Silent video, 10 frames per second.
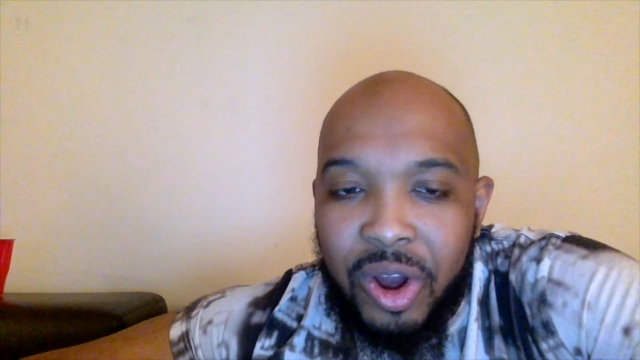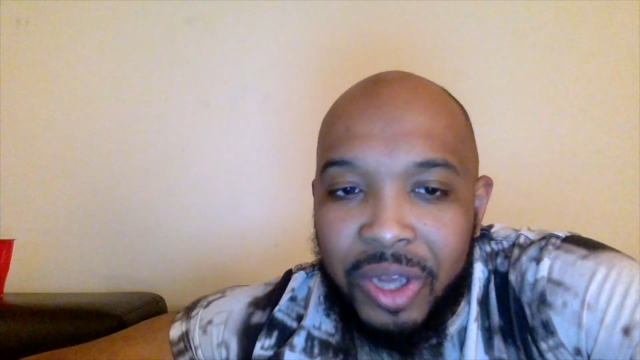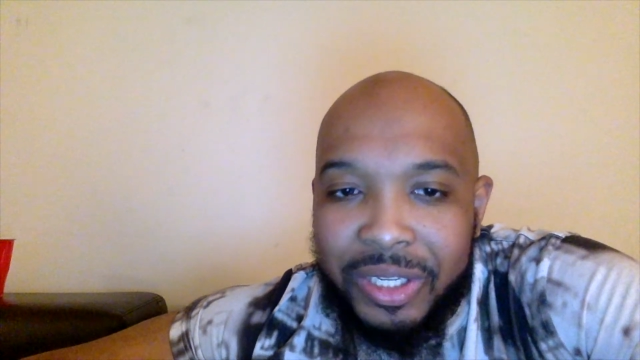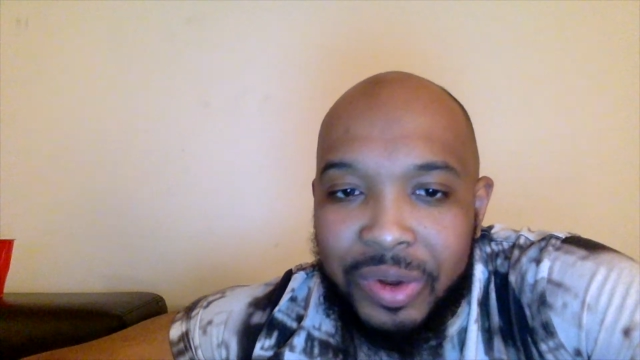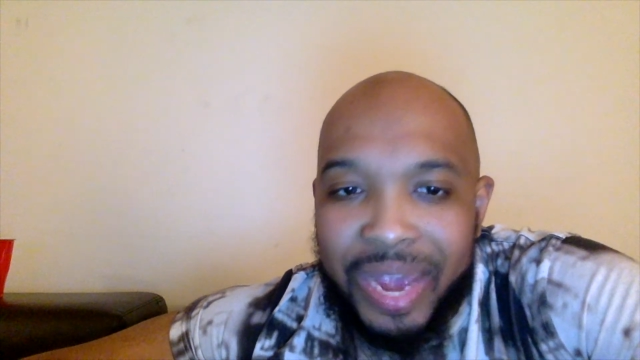
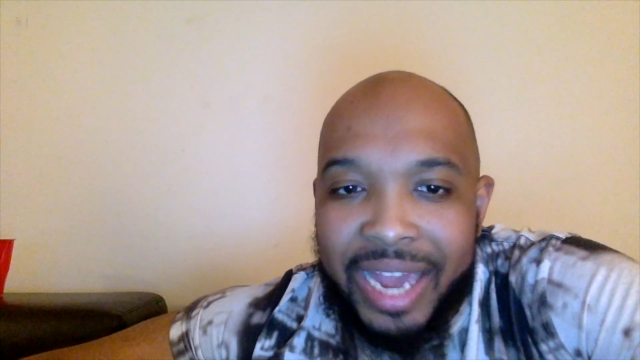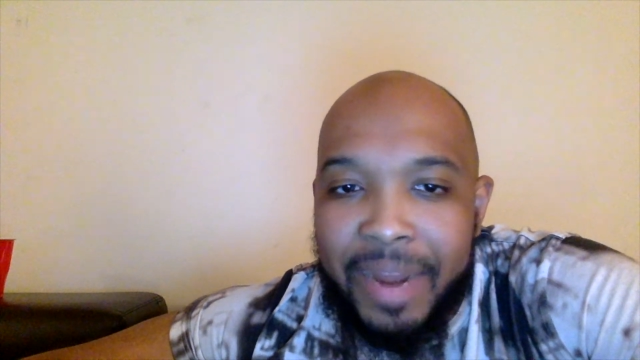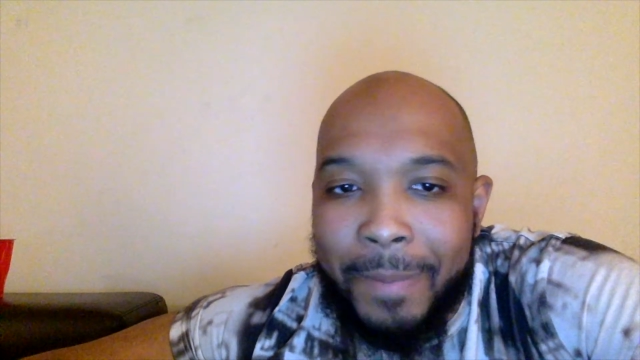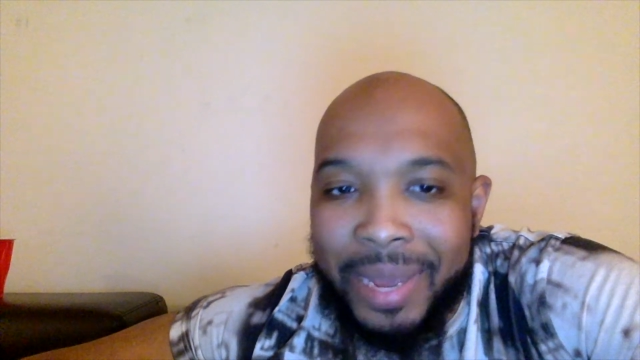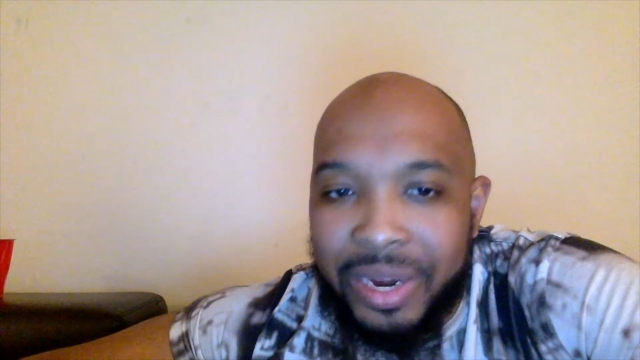also had
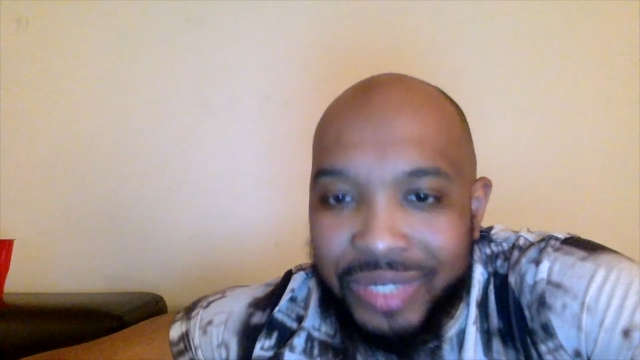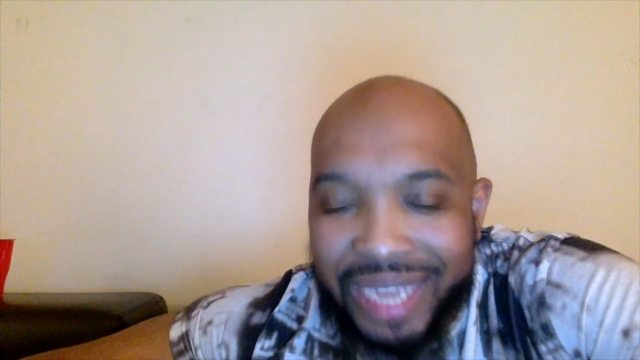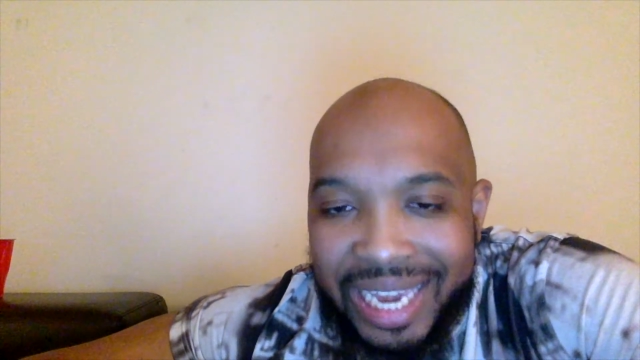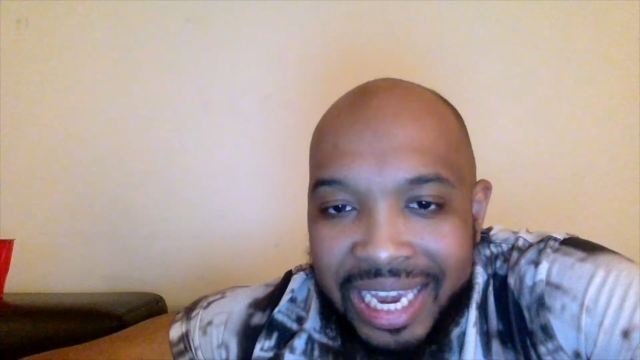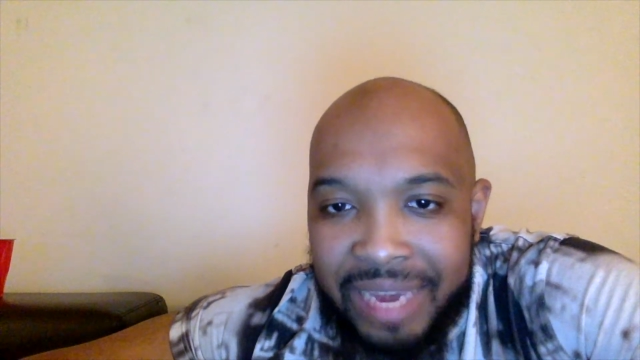a better
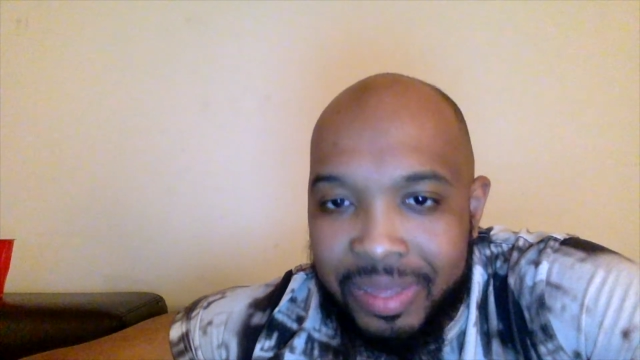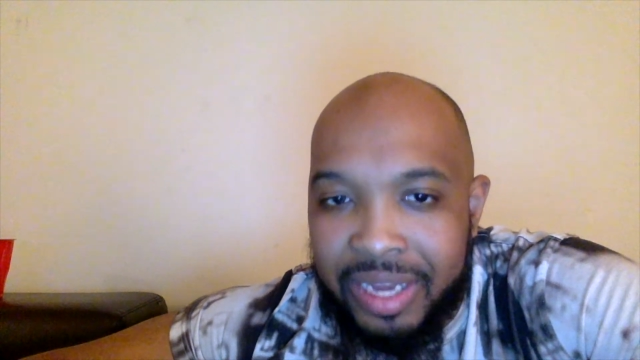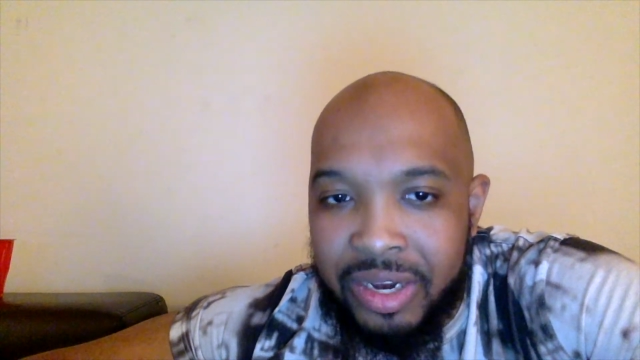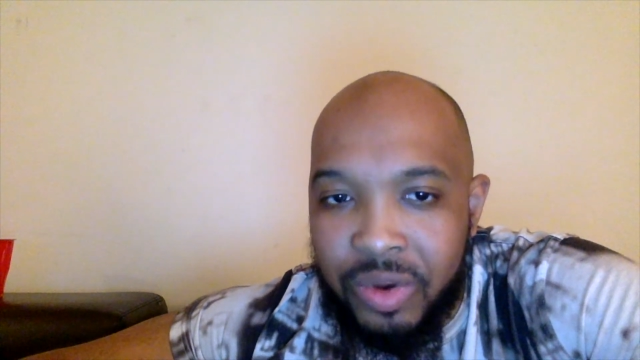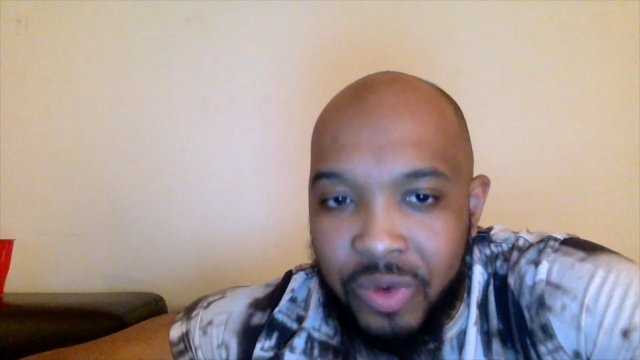team
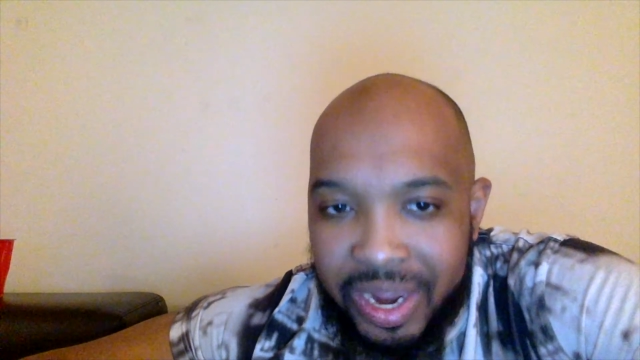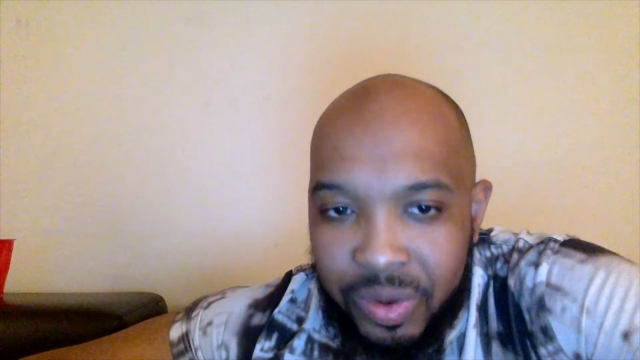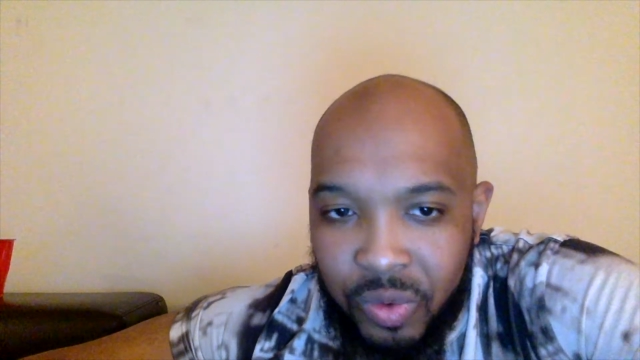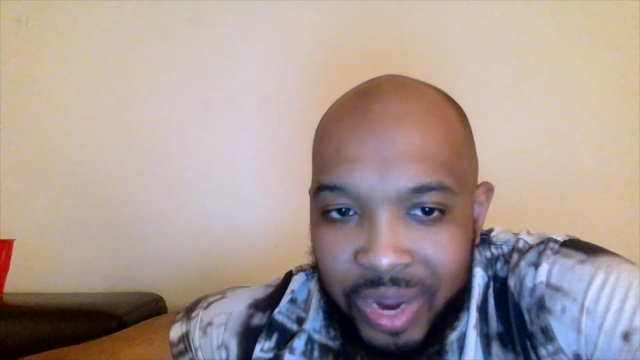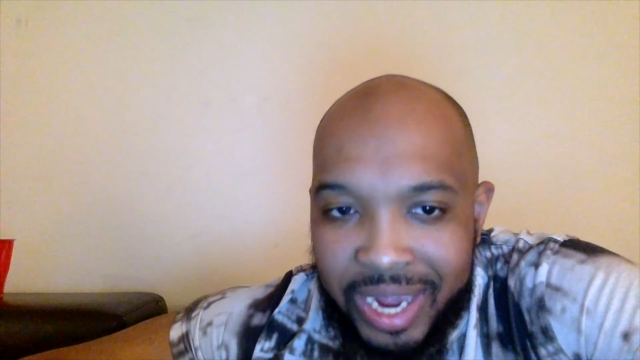than
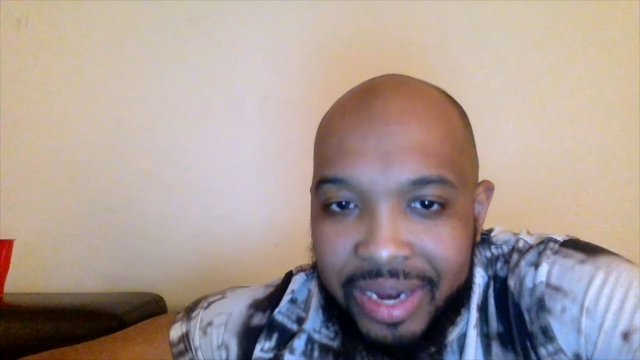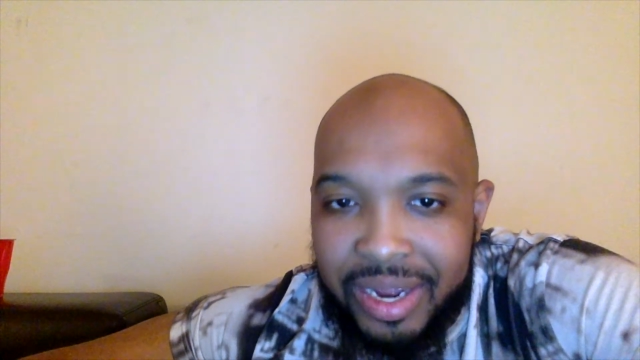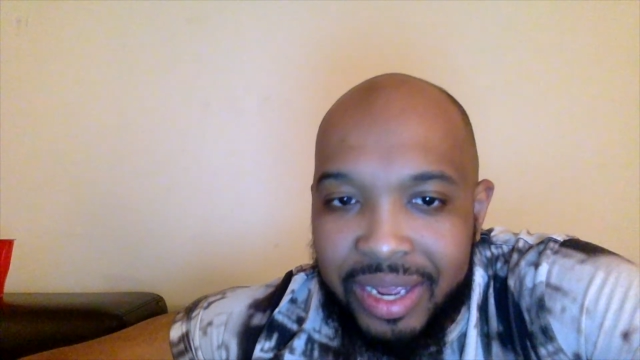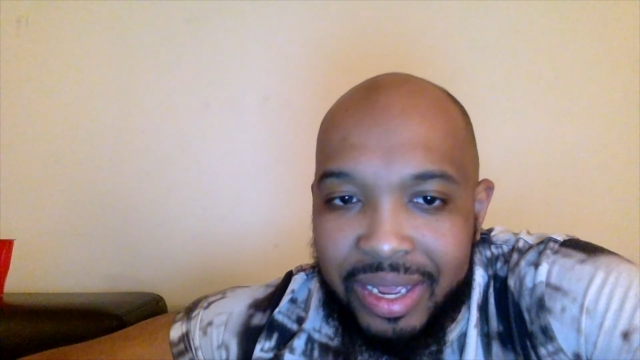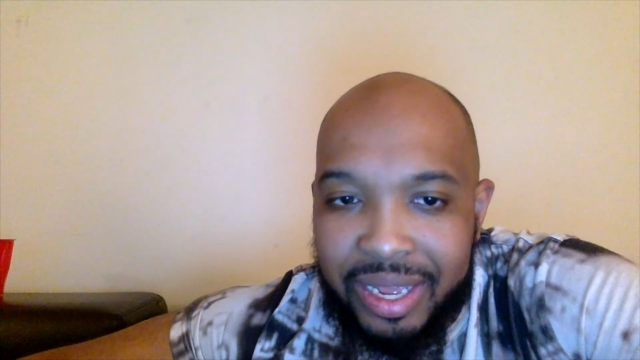Dwayne Wade
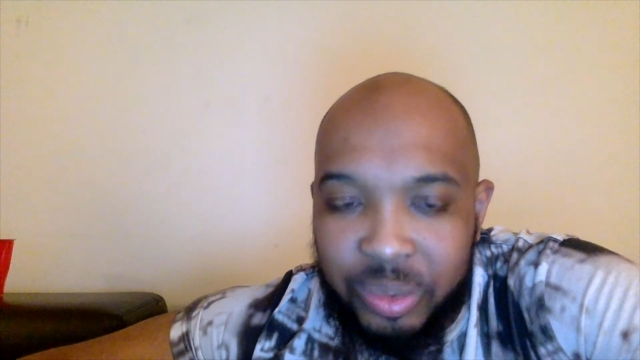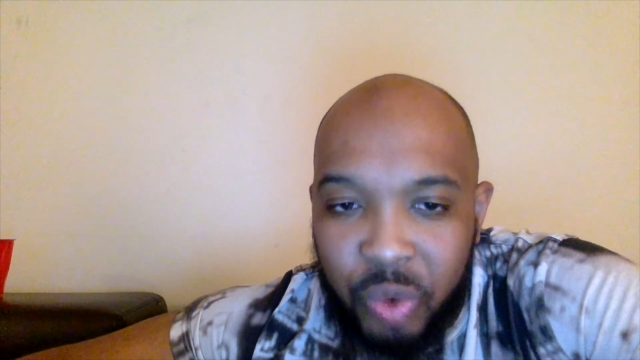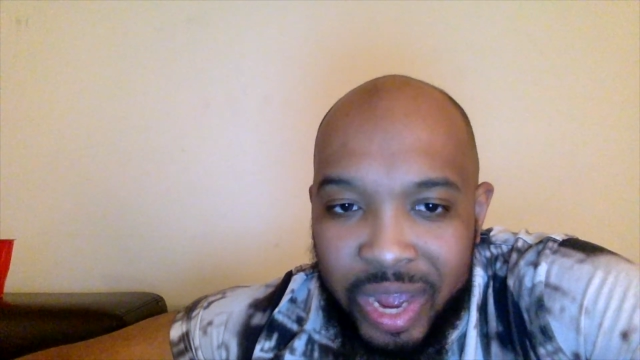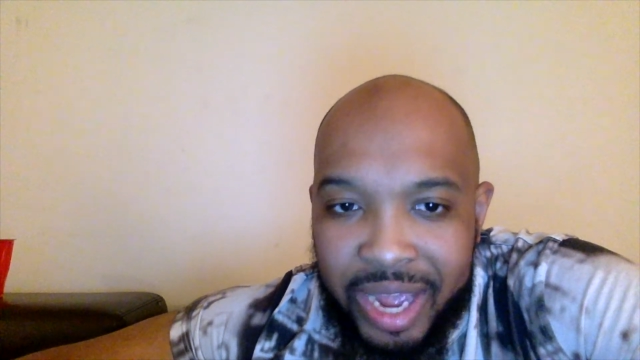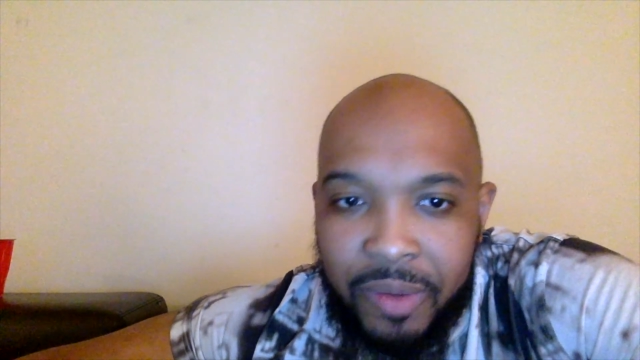as
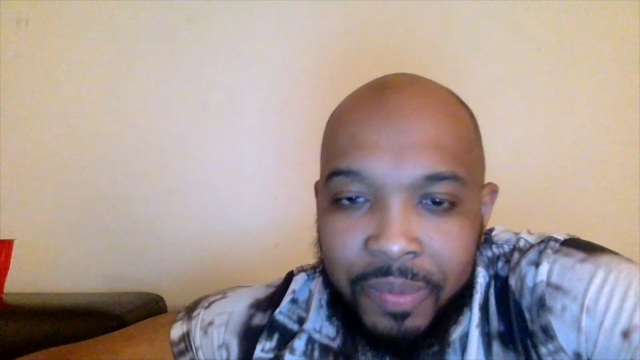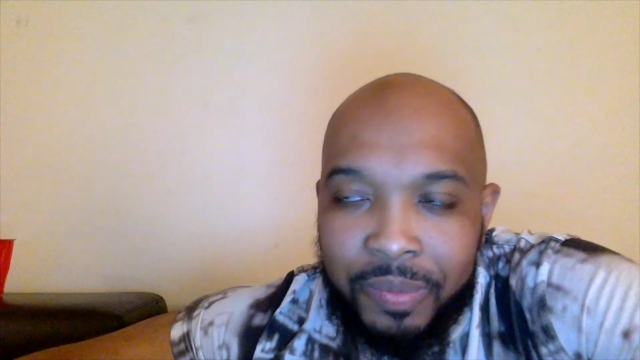well.